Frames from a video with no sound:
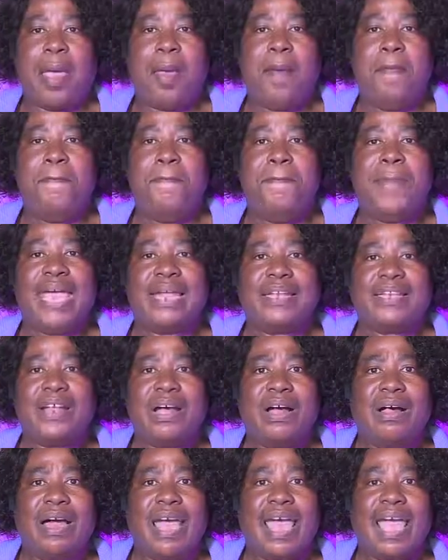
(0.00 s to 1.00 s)

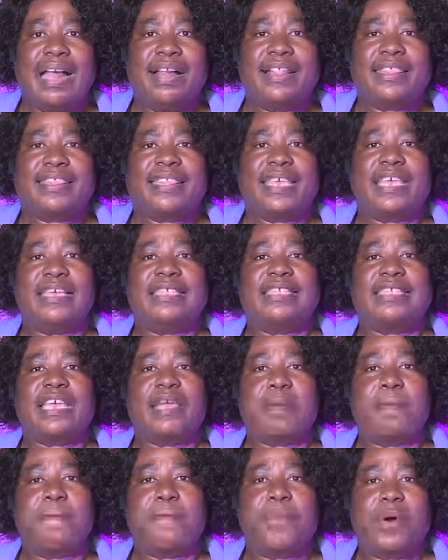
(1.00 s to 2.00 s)
Mental health is
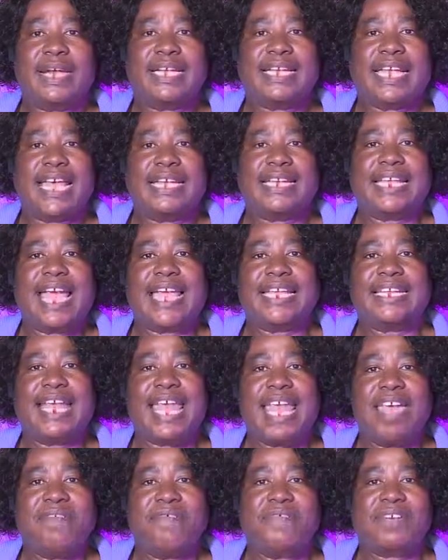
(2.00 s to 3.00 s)
important at
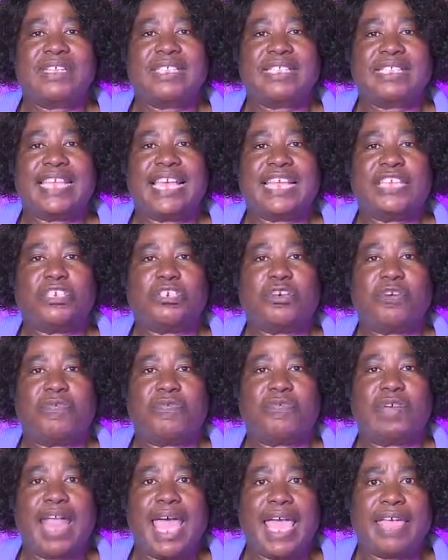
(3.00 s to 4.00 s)
every stage
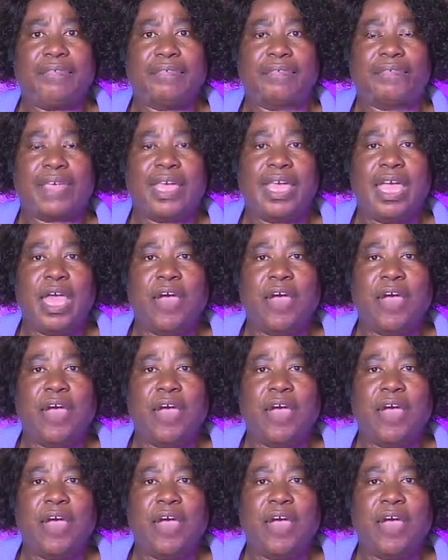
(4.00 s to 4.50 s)
of life,